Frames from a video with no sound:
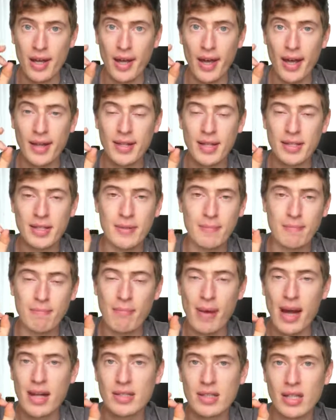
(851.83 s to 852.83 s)
it doesn't
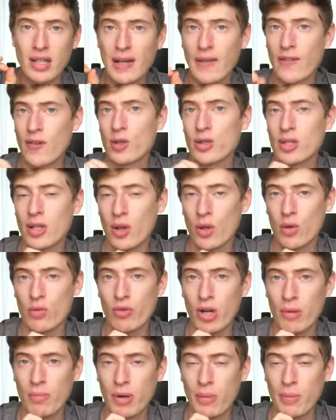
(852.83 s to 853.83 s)
matter if you sell on
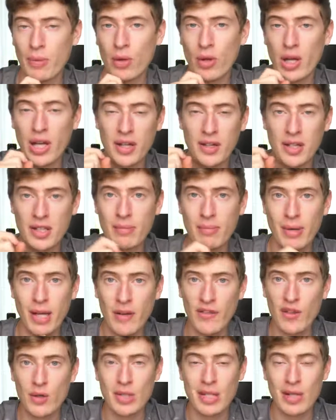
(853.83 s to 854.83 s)
Redbubble and it doesn't matter
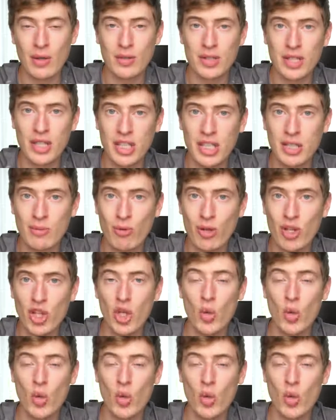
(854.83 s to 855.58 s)
if you sell on Teespring,